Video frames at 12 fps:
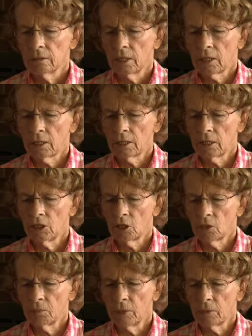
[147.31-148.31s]
like I said,
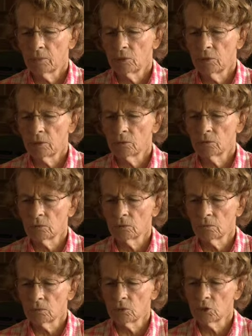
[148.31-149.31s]
Jack O'Brien would drink
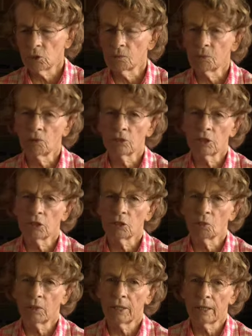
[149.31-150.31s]
most of the proceeds
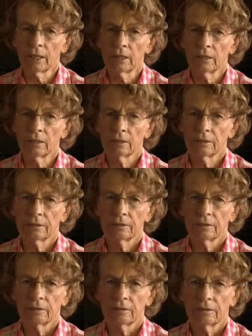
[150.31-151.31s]
away
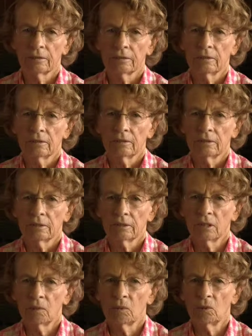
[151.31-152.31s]

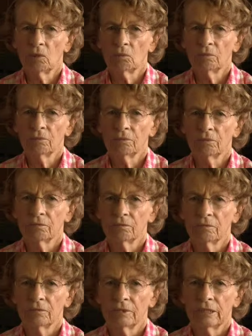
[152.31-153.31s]
and come home
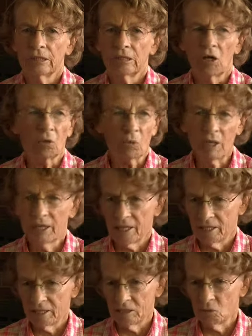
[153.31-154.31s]
on
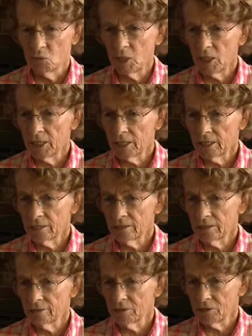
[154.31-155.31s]
weekends, reeling
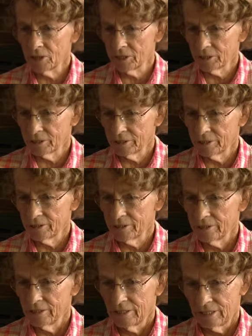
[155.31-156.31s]
drunk
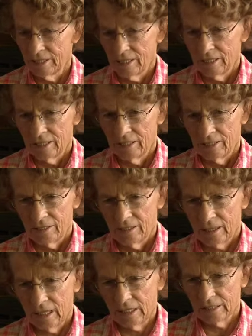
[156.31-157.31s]

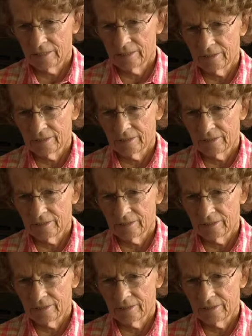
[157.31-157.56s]
and